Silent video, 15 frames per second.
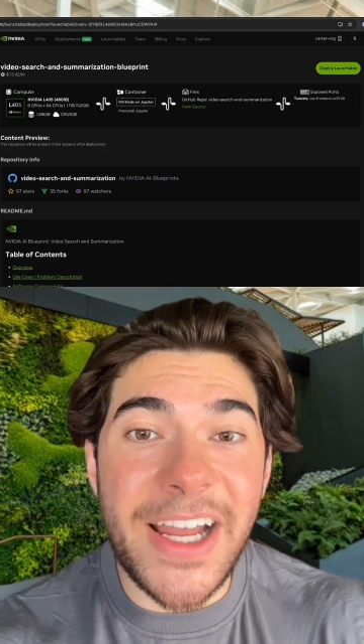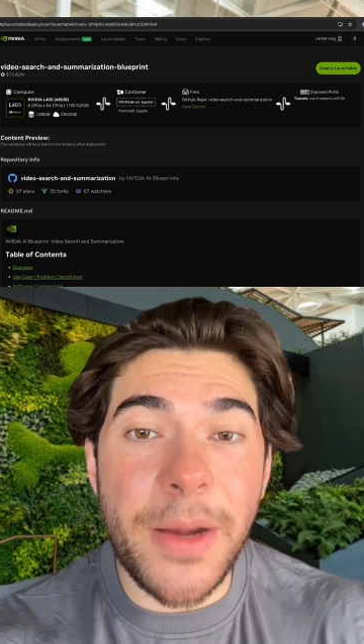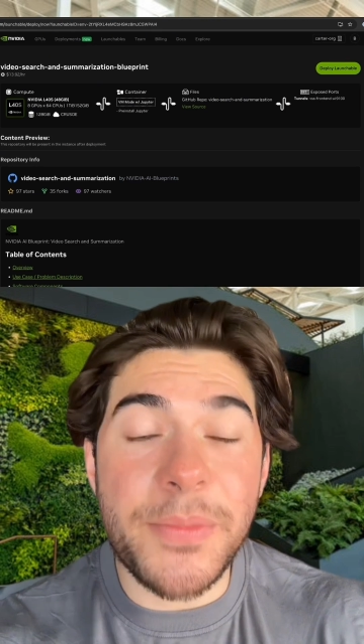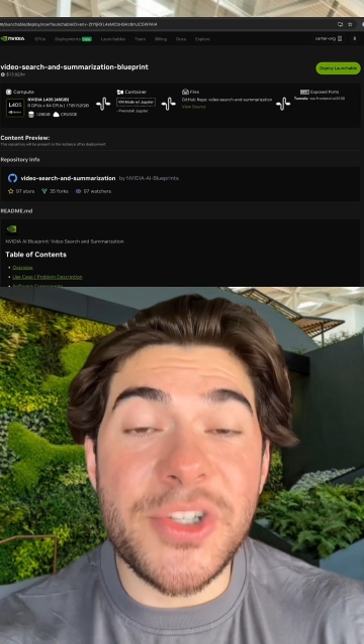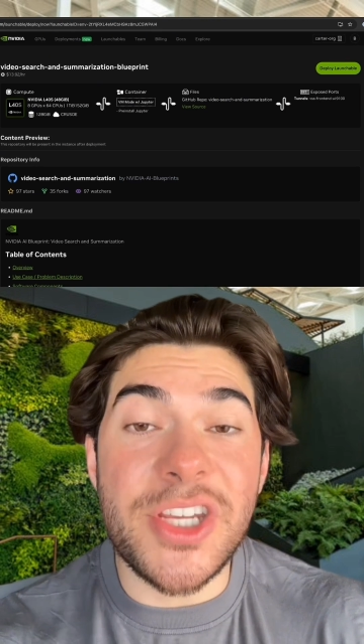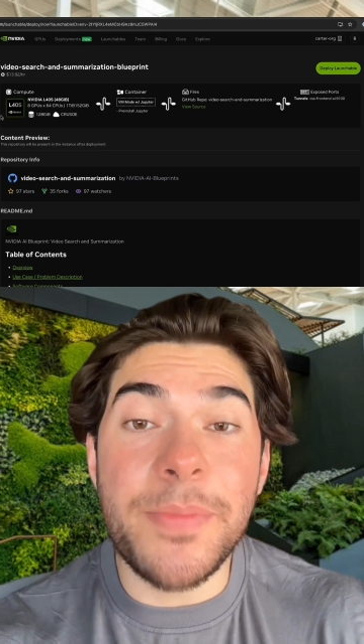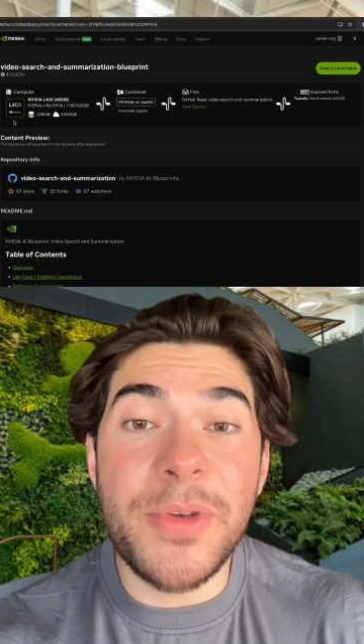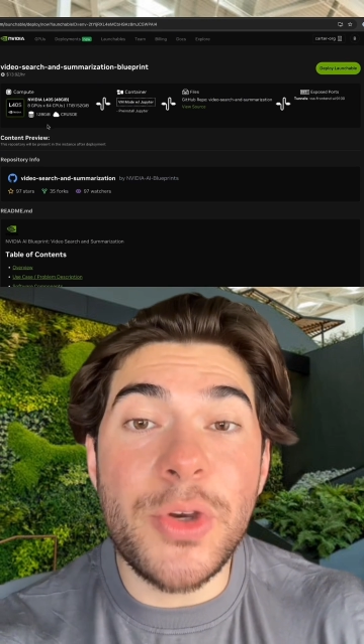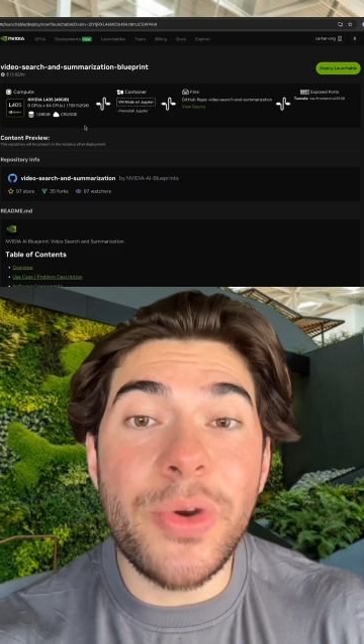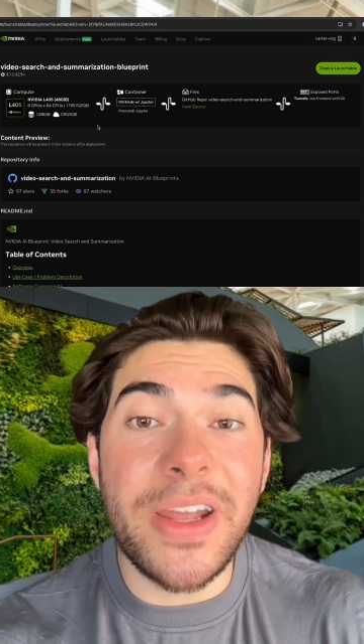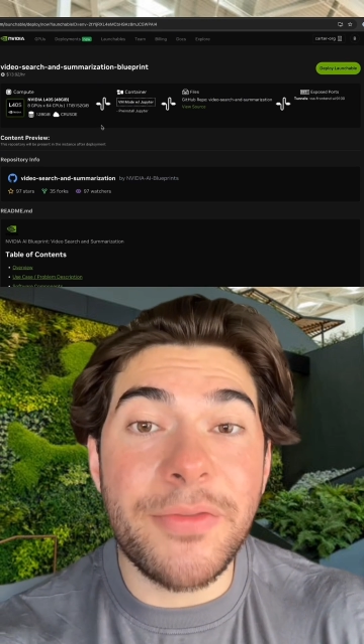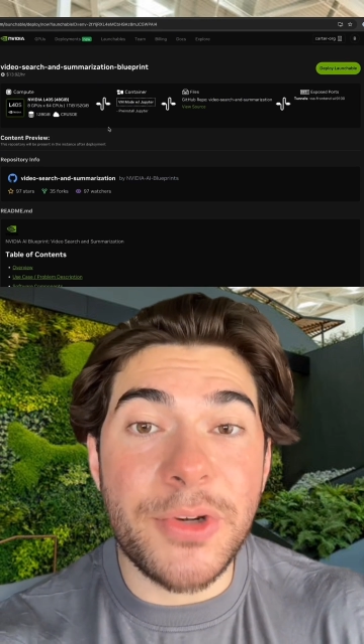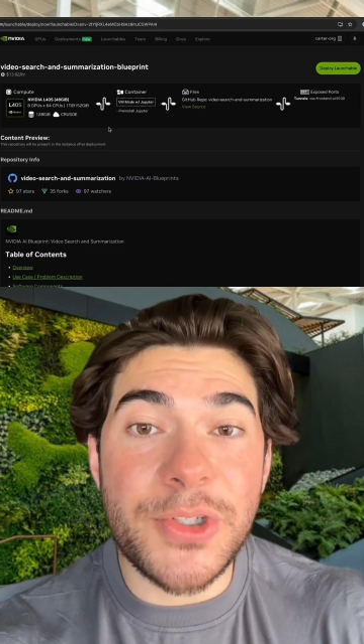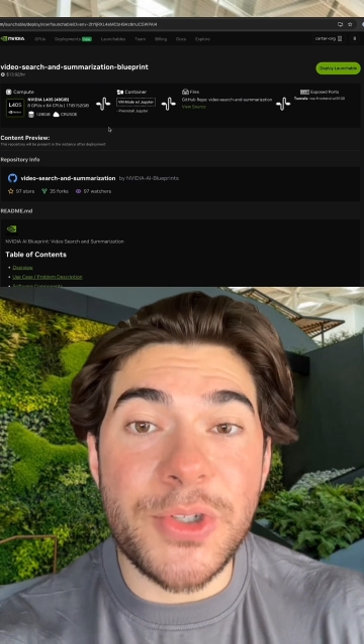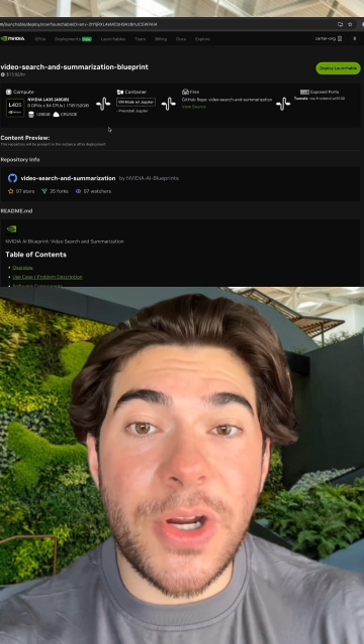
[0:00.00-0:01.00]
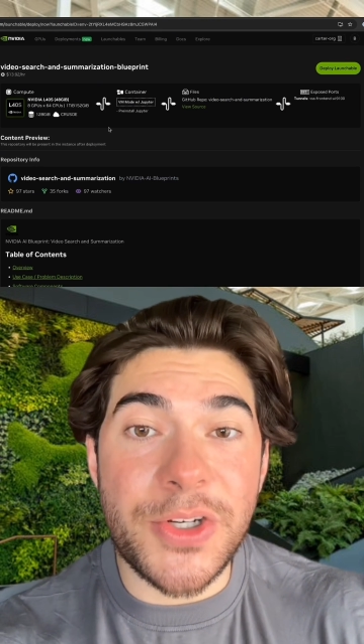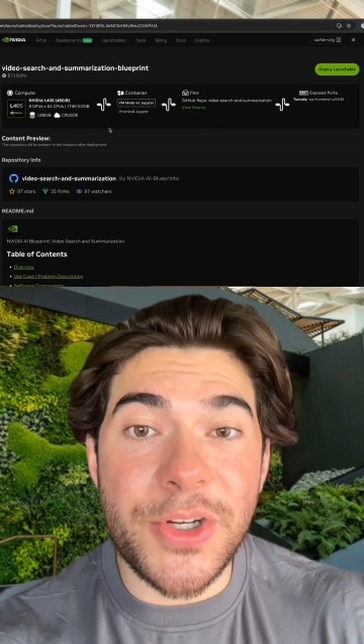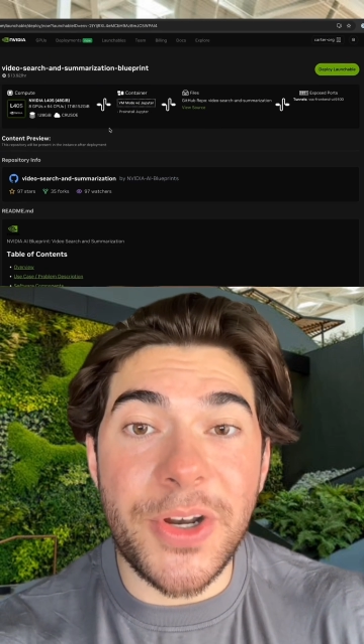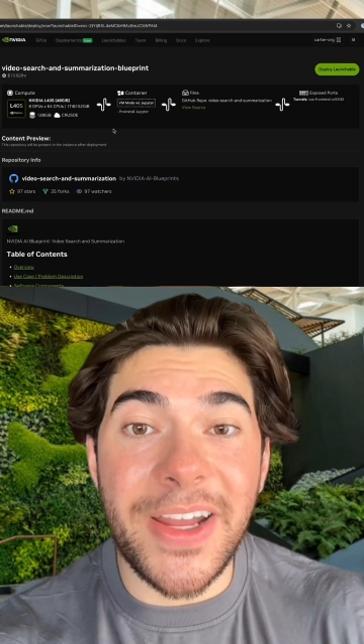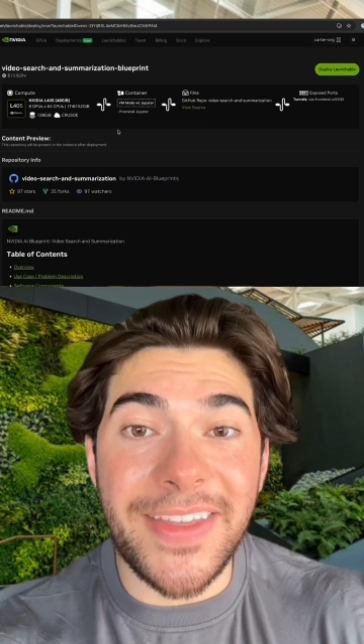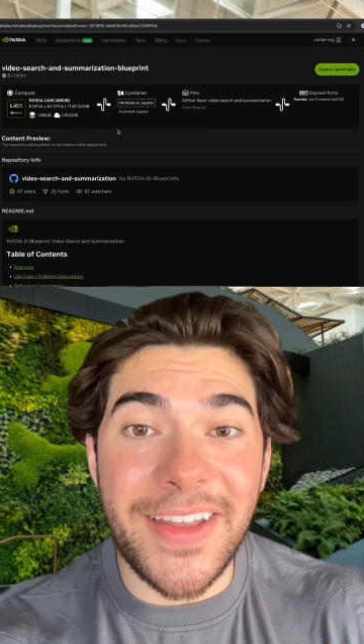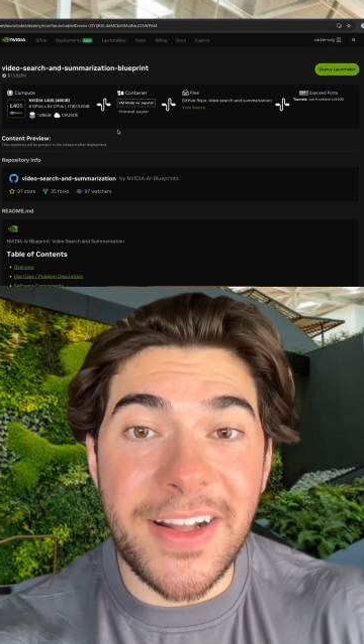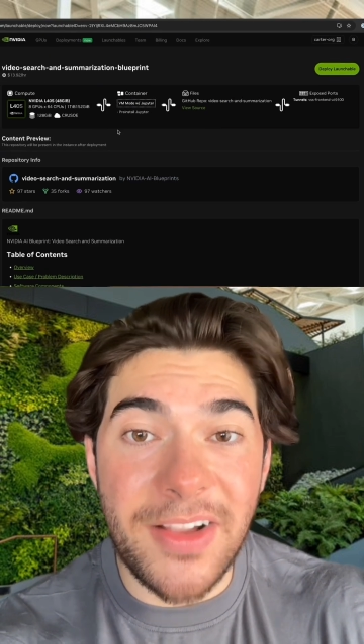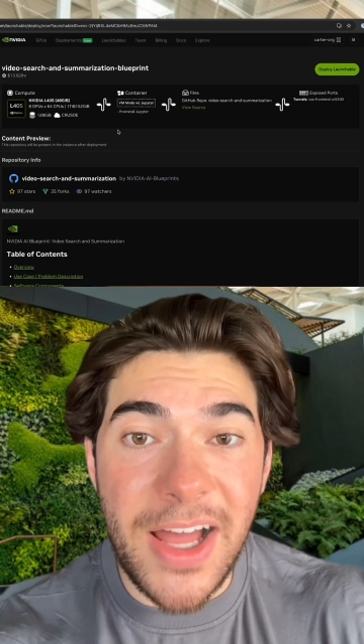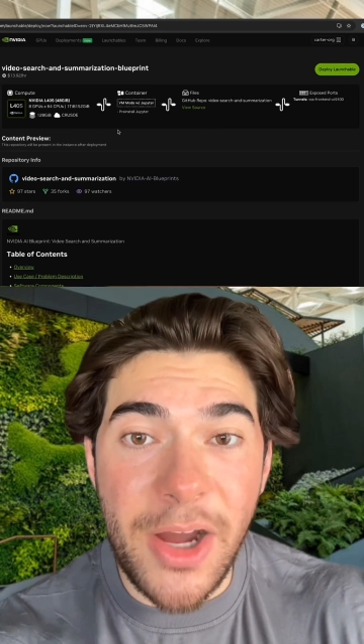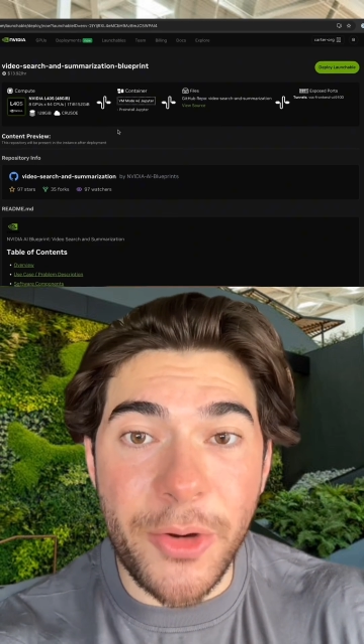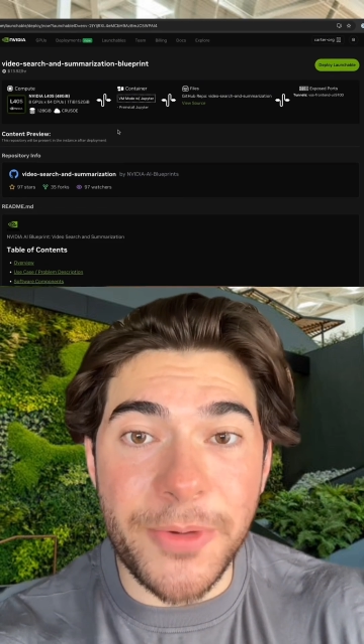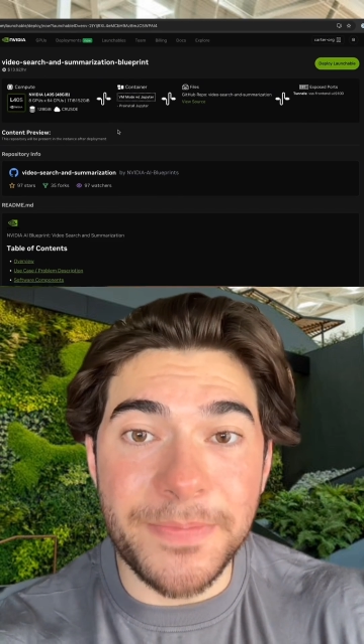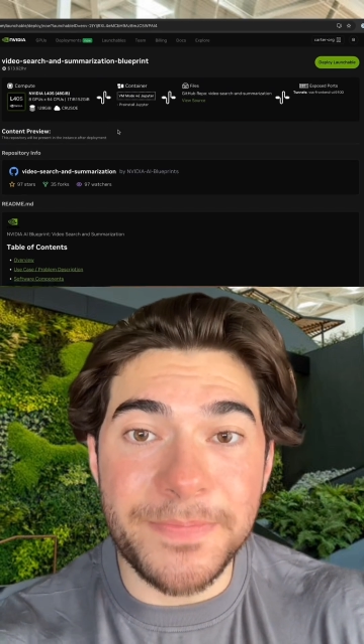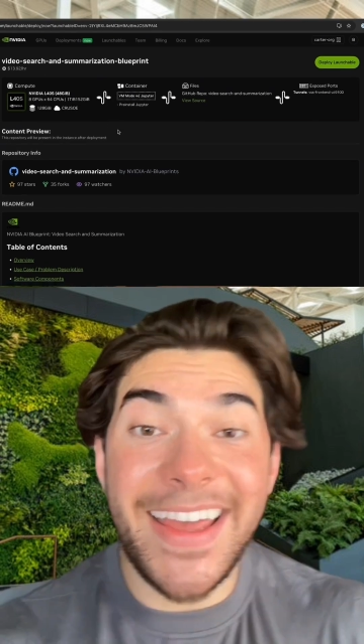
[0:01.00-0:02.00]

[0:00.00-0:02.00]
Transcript: up GPU infrastructure in the cloud.